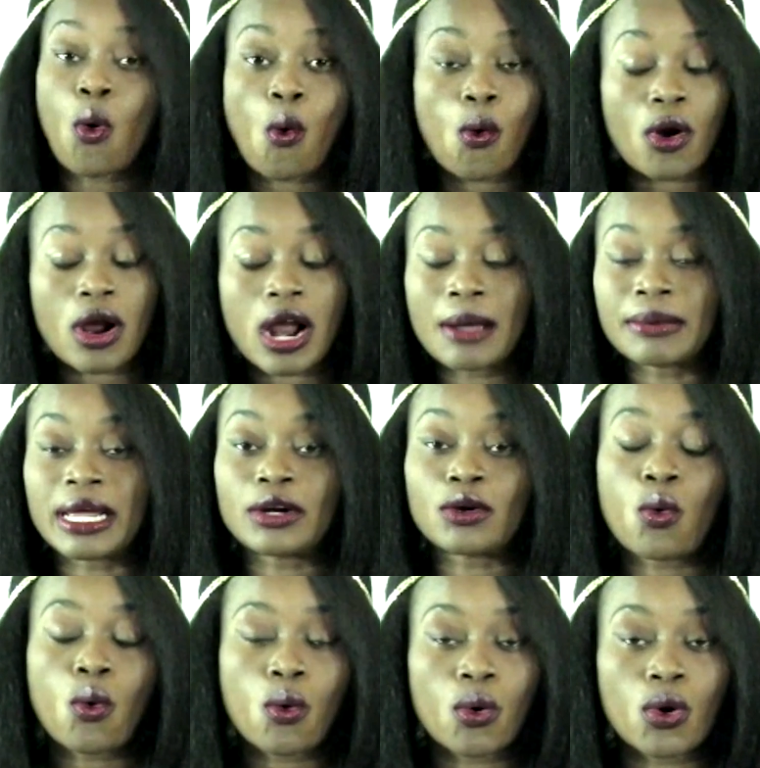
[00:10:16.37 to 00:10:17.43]
a whore. I'm not
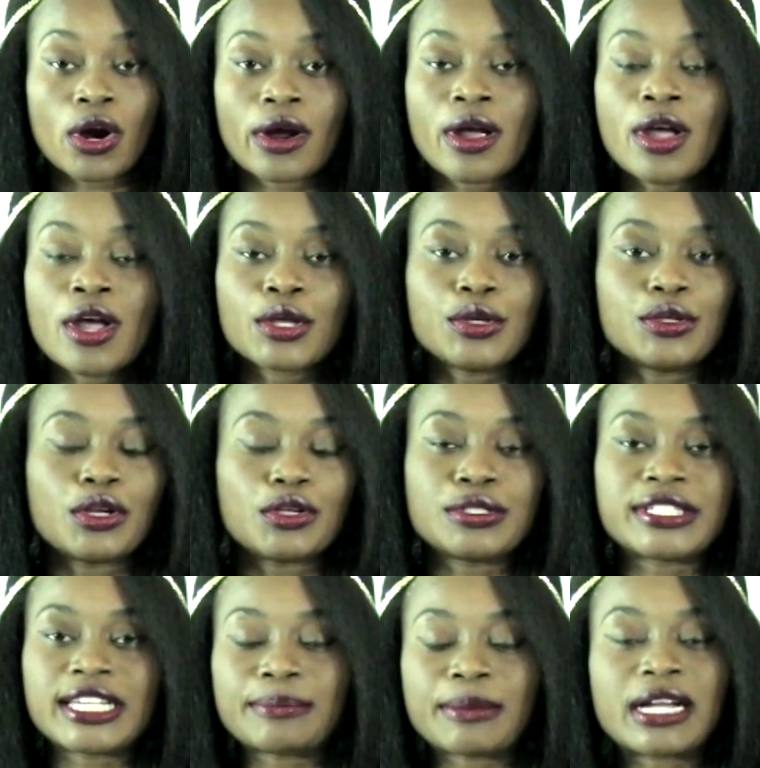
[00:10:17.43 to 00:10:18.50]
a whore. You know,
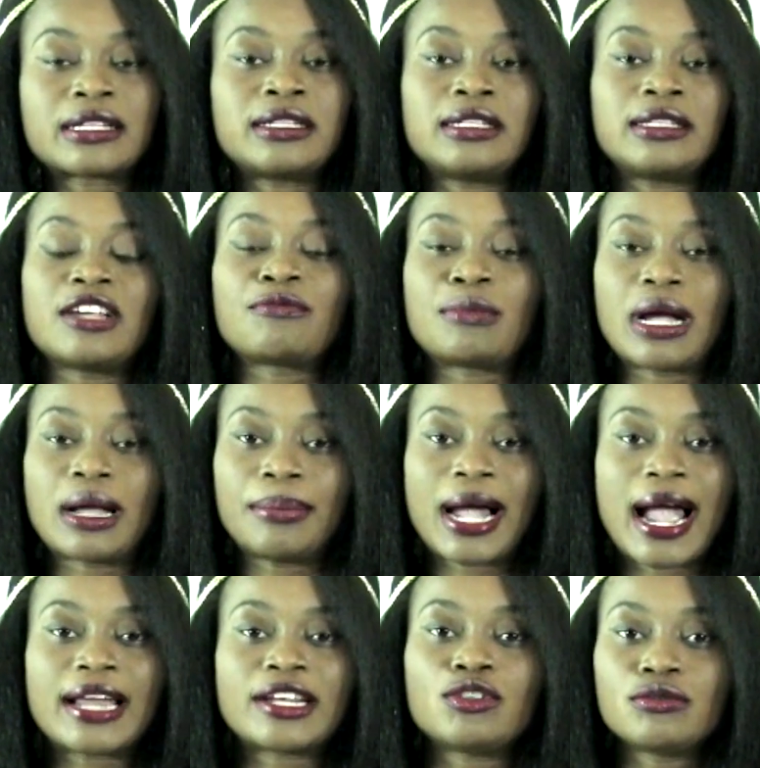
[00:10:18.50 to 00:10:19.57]
you said my clit left my
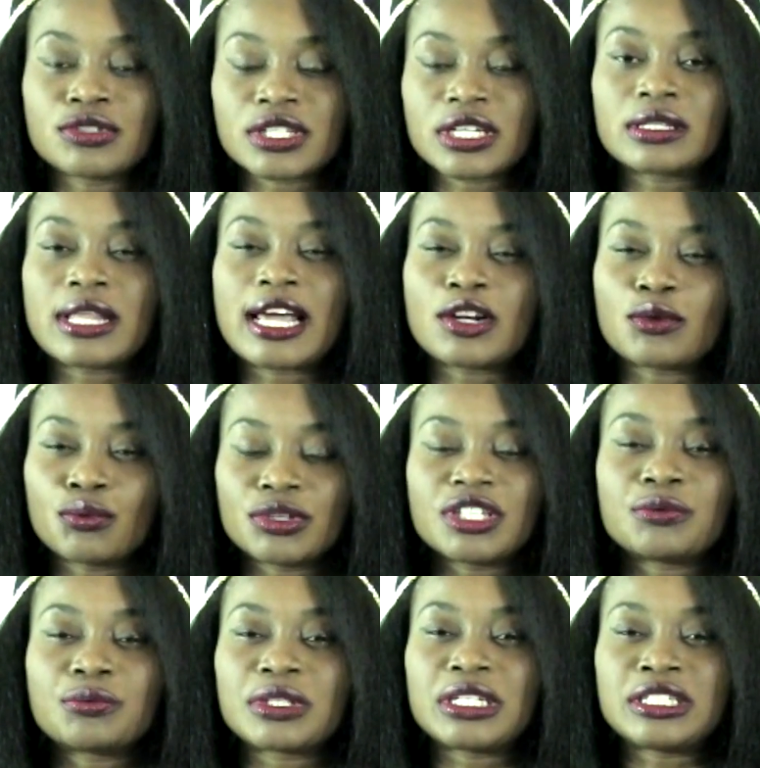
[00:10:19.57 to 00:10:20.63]
body. You said a lot of
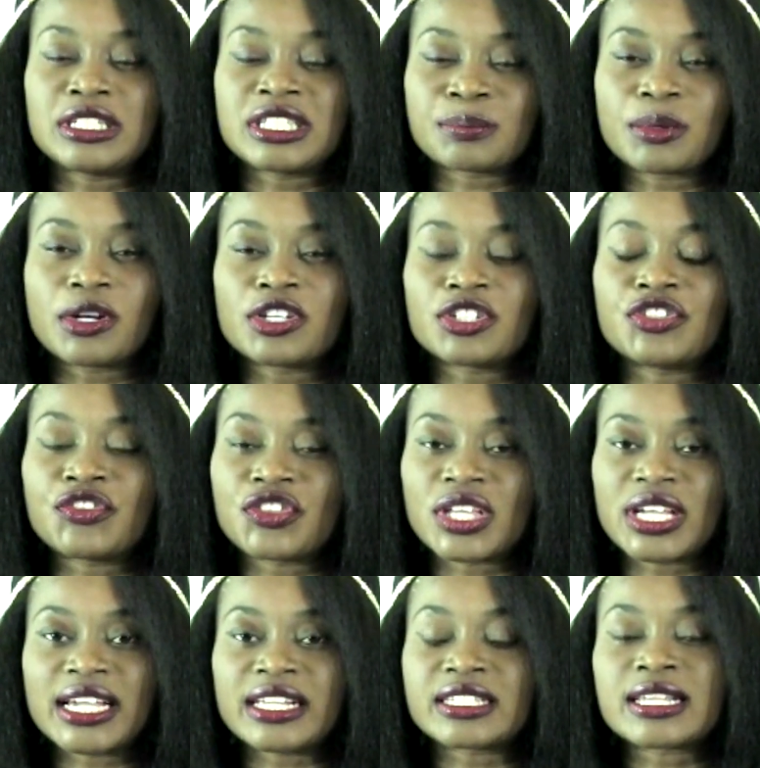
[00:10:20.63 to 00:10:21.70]
really, really disparaging
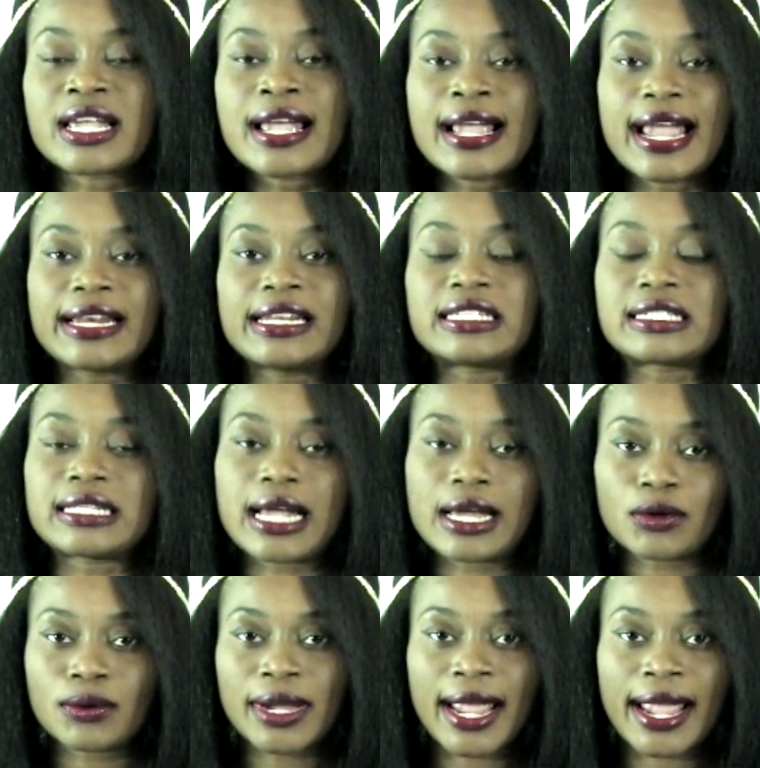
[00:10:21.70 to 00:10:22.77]
things, and it's
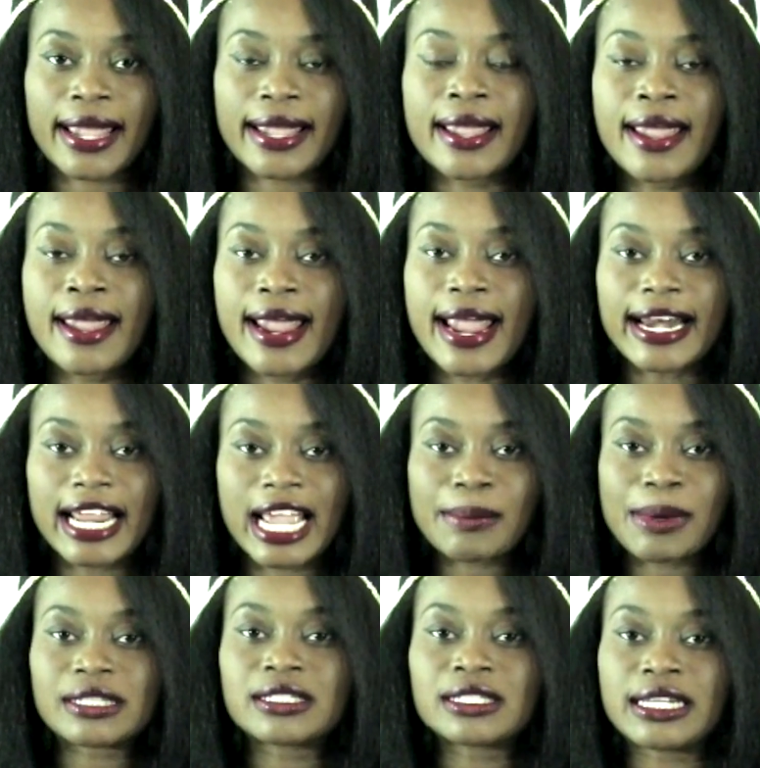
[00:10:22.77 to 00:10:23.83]
not okay. And
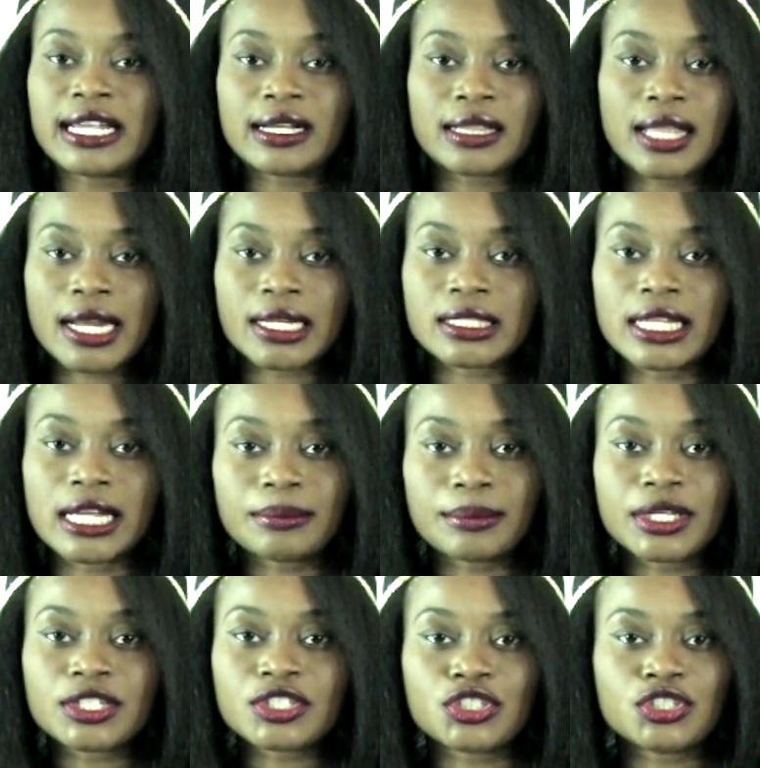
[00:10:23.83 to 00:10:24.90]
everybody's looking at Claudia like,
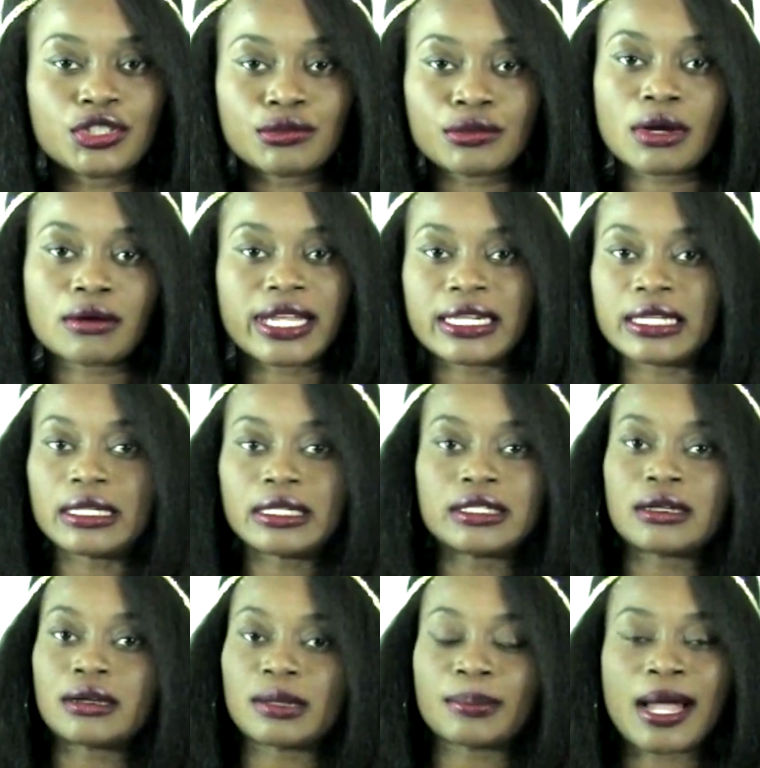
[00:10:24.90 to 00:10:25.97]
bitch, do you know that
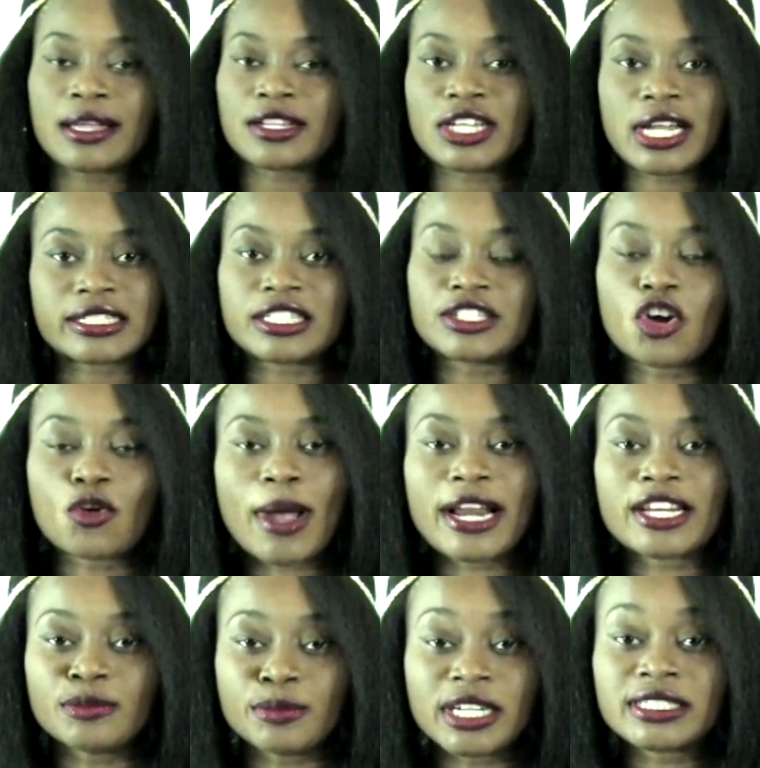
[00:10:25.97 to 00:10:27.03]
Nene don't apologize to
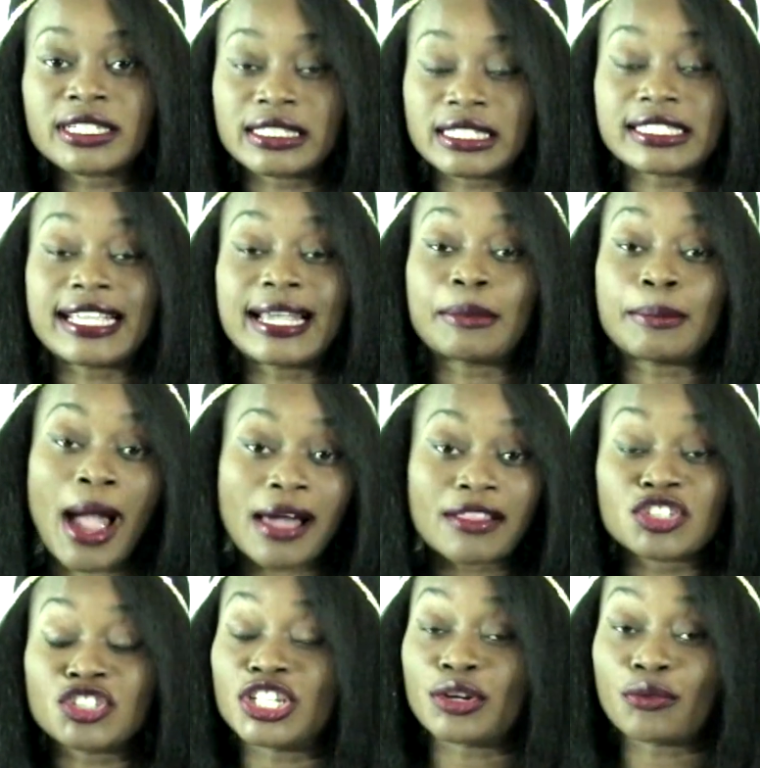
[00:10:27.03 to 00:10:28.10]
nobody? You better take this damn
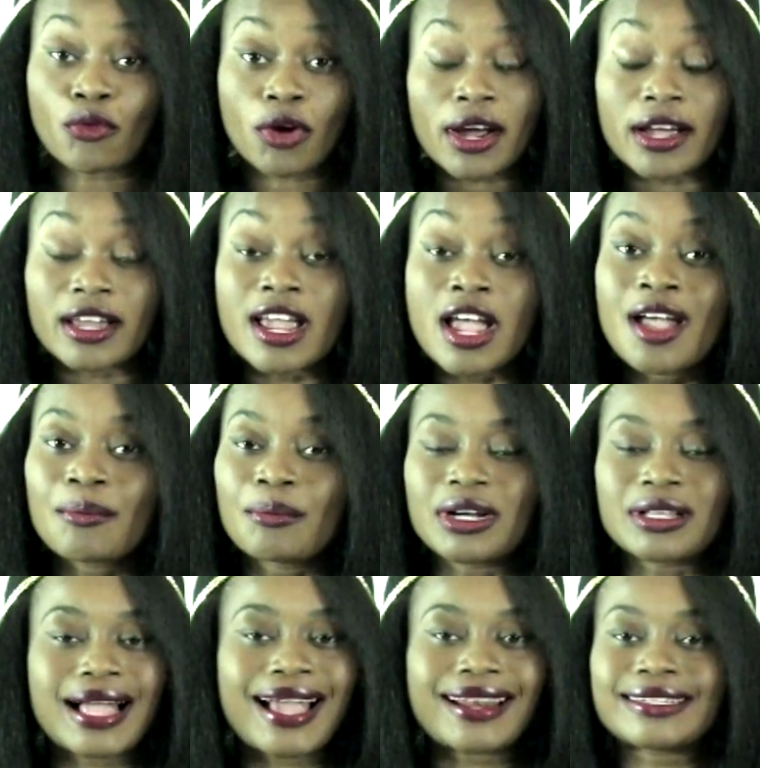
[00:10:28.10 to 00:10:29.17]
apology and run.
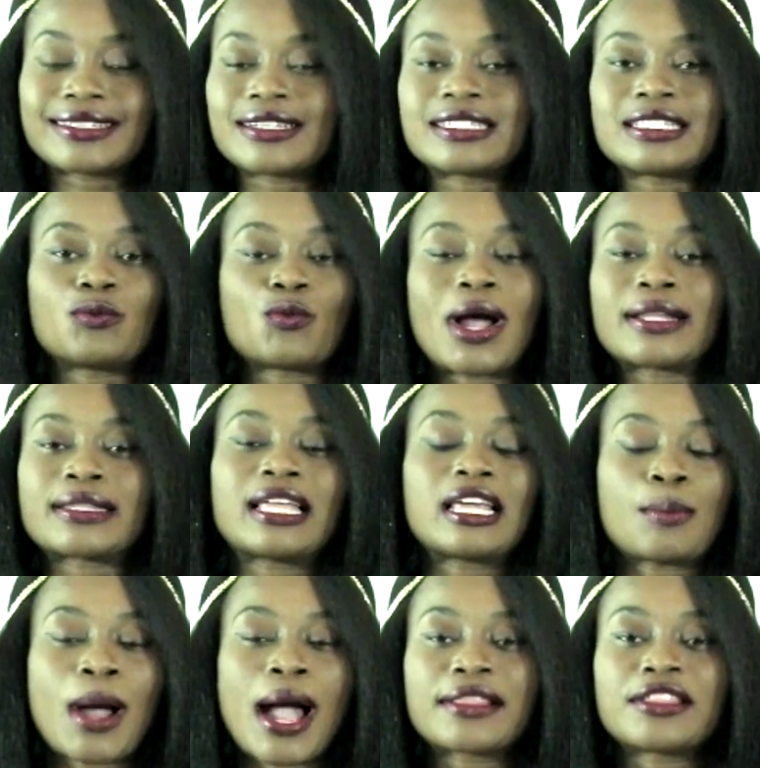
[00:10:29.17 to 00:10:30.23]
But Claudia doesn't want
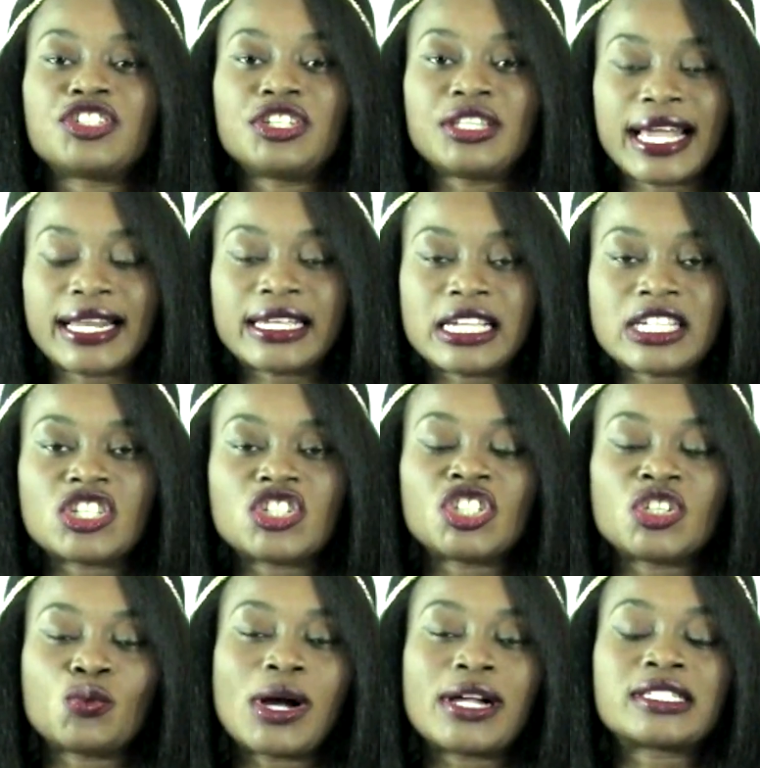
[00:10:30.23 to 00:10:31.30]
that apology that easy.
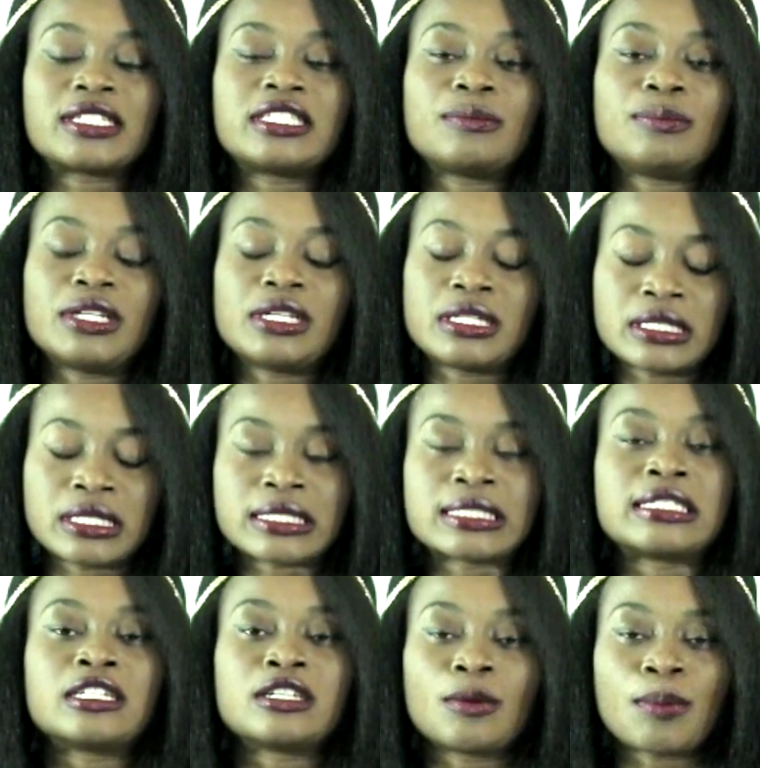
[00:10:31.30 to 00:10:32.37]
She wants it to be a
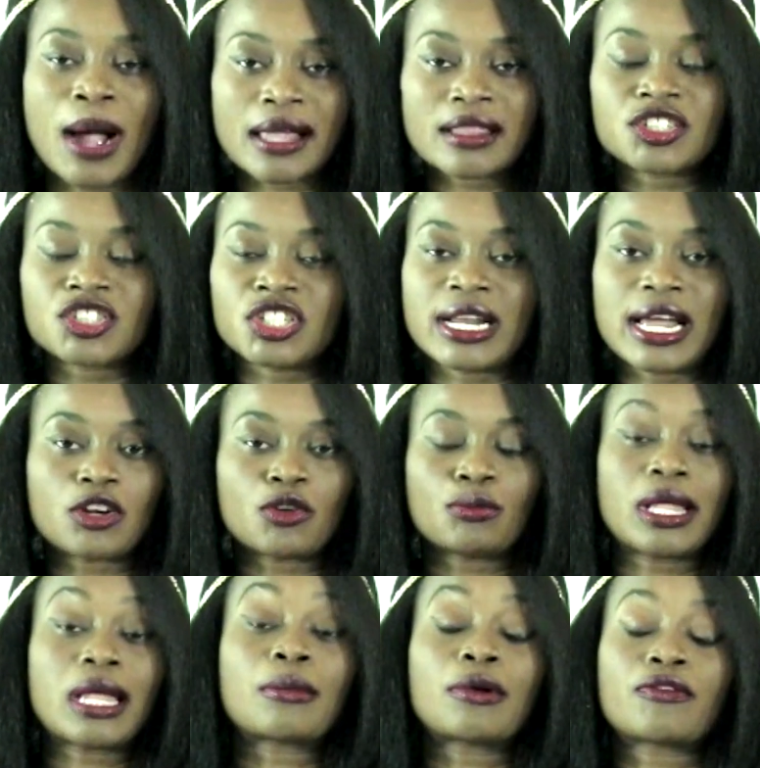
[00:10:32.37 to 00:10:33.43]
sincere apology, and I don't
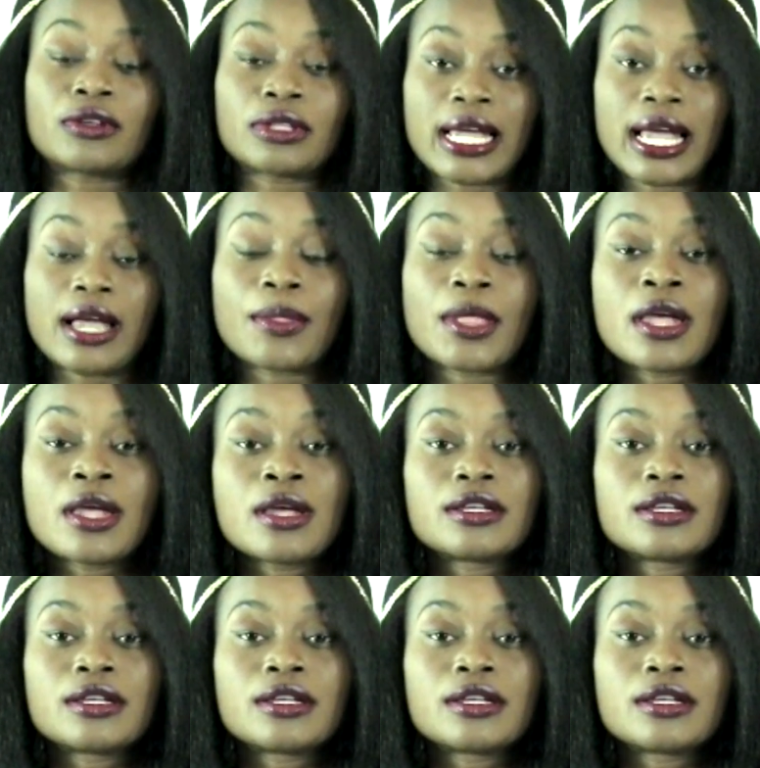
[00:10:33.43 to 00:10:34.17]
blame her for that.